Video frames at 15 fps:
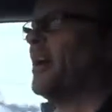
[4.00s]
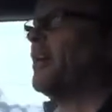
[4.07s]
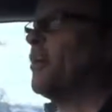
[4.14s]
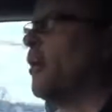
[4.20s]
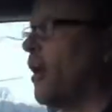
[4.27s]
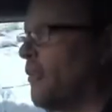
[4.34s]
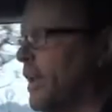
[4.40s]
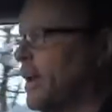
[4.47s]

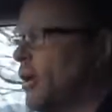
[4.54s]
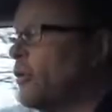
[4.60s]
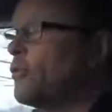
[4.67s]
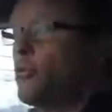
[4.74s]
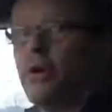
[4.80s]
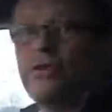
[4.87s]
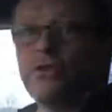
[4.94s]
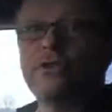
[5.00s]
I've had a lot
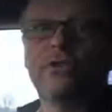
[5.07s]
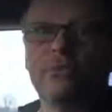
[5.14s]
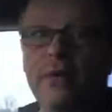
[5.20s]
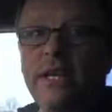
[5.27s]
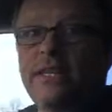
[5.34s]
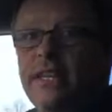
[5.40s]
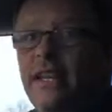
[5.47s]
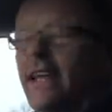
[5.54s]
of questions
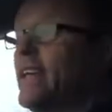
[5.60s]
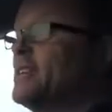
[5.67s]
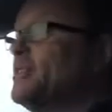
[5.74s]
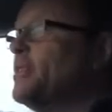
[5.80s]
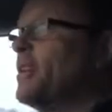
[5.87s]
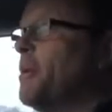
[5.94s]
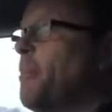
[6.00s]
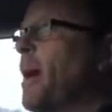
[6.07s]
recently, as
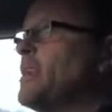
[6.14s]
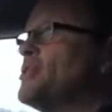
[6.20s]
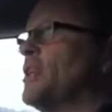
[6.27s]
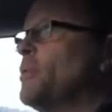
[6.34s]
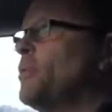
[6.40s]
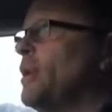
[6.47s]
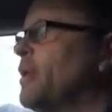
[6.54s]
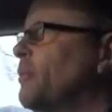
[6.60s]
you can
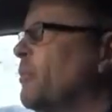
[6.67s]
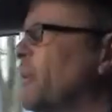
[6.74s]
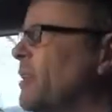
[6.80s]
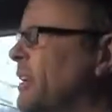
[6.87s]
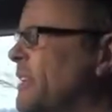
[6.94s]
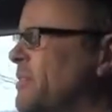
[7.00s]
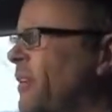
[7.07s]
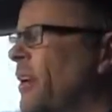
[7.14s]
imagine.
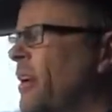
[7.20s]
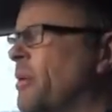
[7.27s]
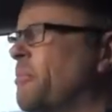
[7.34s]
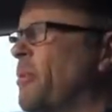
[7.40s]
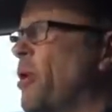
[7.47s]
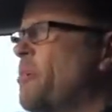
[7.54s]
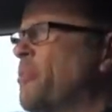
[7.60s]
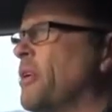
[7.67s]
It's very
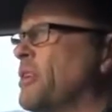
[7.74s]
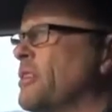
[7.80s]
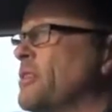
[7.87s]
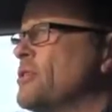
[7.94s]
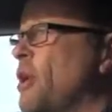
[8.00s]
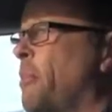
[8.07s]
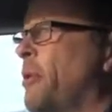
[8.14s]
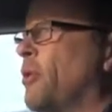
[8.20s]
appropriate
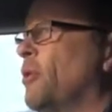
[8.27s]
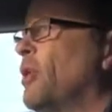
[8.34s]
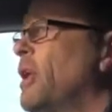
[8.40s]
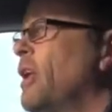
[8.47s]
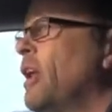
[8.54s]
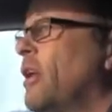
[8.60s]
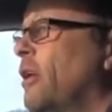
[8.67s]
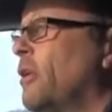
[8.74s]
and topical.
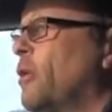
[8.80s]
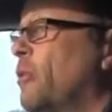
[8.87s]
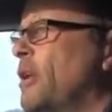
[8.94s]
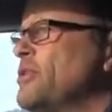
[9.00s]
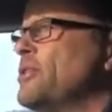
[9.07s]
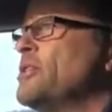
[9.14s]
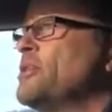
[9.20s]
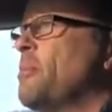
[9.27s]
A lot of
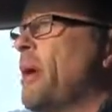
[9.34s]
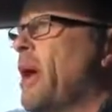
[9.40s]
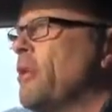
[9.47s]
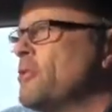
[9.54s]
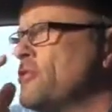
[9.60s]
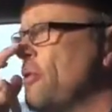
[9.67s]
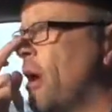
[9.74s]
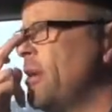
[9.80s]
questions
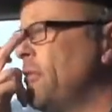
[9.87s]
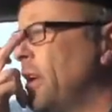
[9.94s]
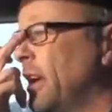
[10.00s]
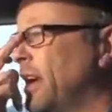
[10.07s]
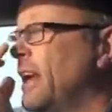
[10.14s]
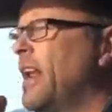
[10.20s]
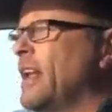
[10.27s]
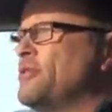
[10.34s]
about driving
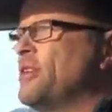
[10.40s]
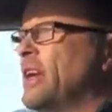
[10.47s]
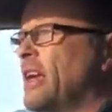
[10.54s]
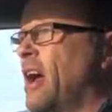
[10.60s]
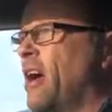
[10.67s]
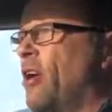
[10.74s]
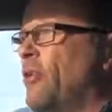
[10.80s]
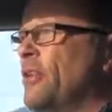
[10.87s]
an electric
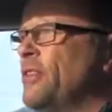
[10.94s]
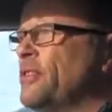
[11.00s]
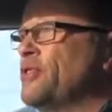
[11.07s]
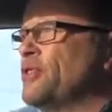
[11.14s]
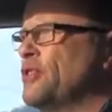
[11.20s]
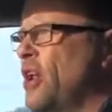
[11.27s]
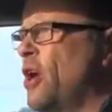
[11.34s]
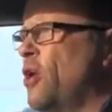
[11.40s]
car in the
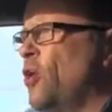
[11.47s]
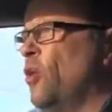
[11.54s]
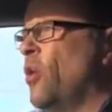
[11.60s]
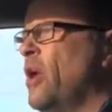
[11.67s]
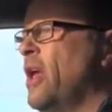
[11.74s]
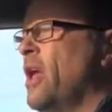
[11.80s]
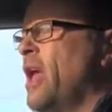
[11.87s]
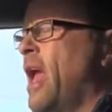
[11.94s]
snow.
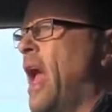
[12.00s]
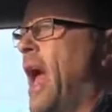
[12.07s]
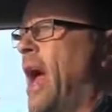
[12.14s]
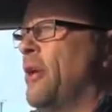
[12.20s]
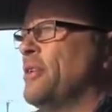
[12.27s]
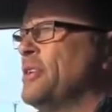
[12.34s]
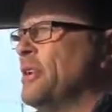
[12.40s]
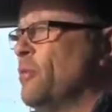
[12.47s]

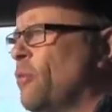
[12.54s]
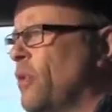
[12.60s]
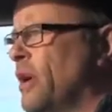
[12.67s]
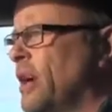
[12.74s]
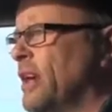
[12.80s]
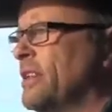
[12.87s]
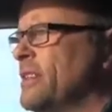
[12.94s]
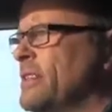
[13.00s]
How does it
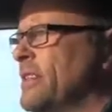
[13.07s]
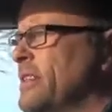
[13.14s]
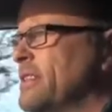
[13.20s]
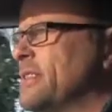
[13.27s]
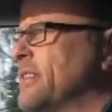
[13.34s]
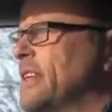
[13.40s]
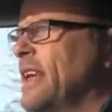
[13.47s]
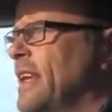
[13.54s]
work? Does it
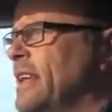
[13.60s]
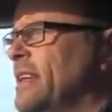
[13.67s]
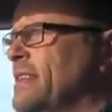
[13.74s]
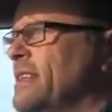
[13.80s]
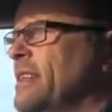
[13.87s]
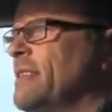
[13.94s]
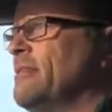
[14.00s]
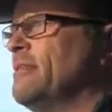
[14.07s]
skid?
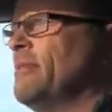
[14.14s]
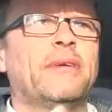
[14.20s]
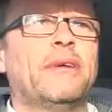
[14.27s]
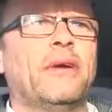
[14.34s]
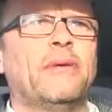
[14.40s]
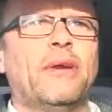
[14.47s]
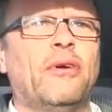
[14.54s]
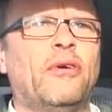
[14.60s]
Does it
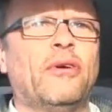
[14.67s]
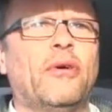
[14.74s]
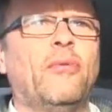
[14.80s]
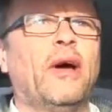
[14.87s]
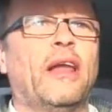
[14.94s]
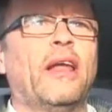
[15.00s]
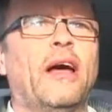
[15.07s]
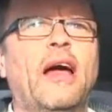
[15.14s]
go along?
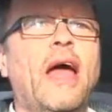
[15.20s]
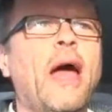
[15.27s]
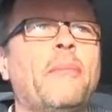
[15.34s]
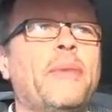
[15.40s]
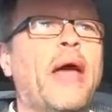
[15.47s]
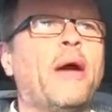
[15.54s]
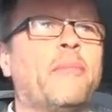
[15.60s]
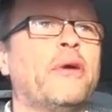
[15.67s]
Well, I
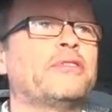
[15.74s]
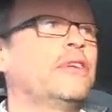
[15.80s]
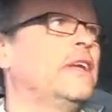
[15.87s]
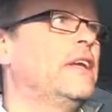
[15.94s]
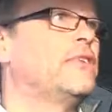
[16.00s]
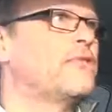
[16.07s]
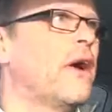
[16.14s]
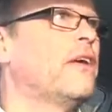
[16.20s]
am now
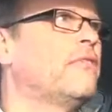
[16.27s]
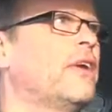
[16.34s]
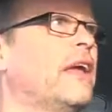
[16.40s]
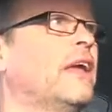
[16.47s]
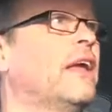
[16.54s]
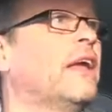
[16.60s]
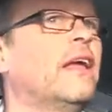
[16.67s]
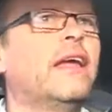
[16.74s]
presently
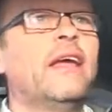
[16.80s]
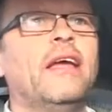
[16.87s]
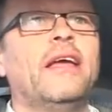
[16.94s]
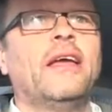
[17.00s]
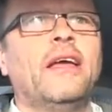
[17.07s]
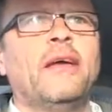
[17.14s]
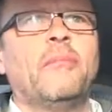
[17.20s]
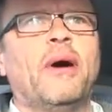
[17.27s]
driving
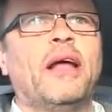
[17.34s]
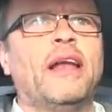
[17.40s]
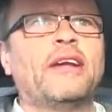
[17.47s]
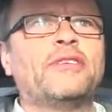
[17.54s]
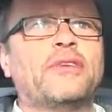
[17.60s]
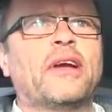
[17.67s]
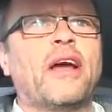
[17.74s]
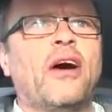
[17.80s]
my
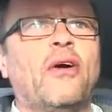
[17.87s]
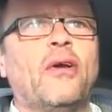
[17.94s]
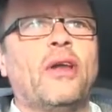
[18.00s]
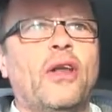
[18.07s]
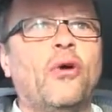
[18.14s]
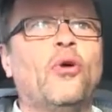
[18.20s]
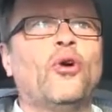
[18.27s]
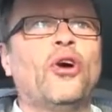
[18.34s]
electric car
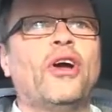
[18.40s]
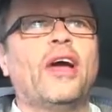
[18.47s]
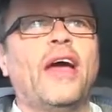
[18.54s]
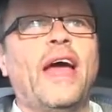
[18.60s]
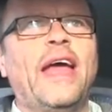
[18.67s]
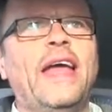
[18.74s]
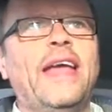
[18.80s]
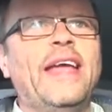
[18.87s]
along
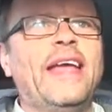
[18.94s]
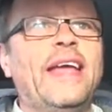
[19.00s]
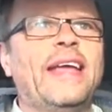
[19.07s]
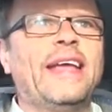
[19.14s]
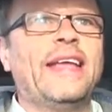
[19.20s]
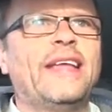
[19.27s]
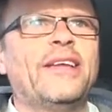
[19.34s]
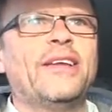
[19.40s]
a
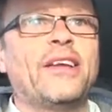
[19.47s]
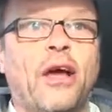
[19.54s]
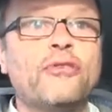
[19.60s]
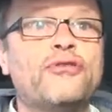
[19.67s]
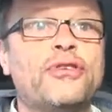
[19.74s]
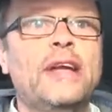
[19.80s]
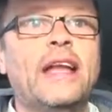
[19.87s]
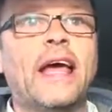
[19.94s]
country